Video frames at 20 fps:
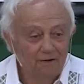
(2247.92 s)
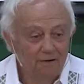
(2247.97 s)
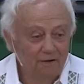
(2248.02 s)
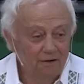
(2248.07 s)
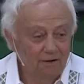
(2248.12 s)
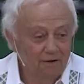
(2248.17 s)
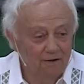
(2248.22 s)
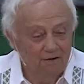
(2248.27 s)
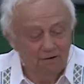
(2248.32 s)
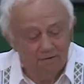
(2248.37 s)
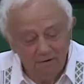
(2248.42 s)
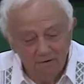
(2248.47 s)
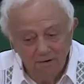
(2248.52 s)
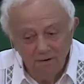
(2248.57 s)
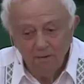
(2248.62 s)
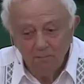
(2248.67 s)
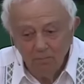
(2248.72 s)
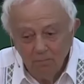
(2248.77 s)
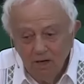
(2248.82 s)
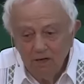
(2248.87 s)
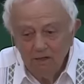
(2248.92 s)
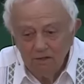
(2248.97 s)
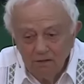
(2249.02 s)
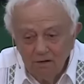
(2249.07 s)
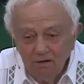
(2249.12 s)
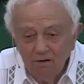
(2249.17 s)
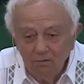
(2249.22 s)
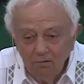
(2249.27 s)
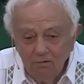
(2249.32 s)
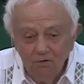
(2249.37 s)
uh, but
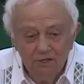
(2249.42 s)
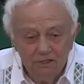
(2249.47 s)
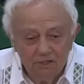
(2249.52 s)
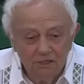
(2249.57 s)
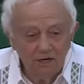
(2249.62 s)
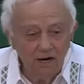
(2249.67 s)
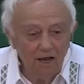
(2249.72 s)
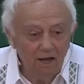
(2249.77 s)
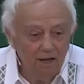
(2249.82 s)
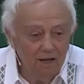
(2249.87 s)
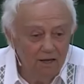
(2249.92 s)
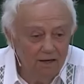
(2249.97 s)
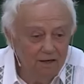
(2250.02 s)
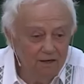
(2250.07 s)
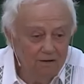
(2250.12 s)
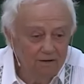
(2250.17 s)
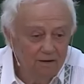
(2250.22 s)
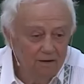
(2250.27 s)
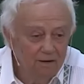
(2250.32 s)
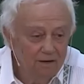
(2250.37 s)
uh, we try